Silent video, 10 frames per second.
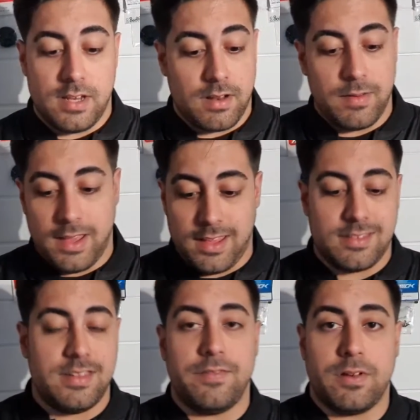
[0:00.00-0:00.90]
You know, it is
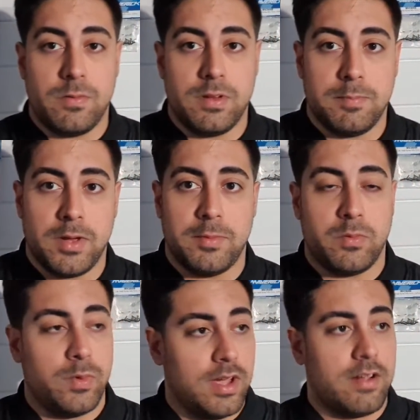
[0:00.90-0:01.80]
difficult at the moment.
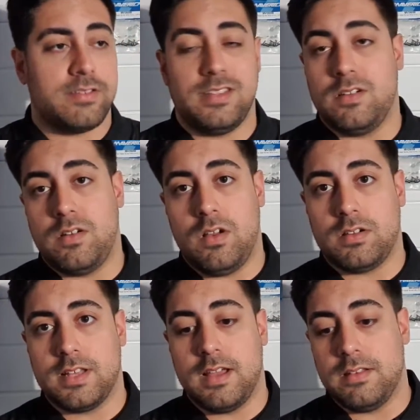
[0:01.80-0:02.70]
We are still on
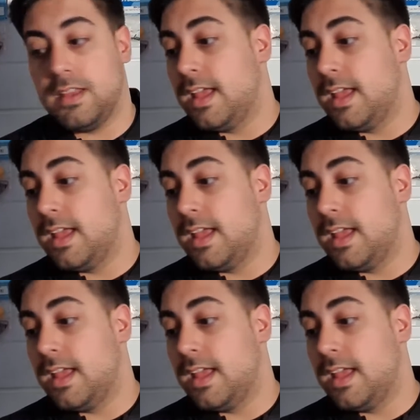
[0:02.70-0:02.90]
lockdown.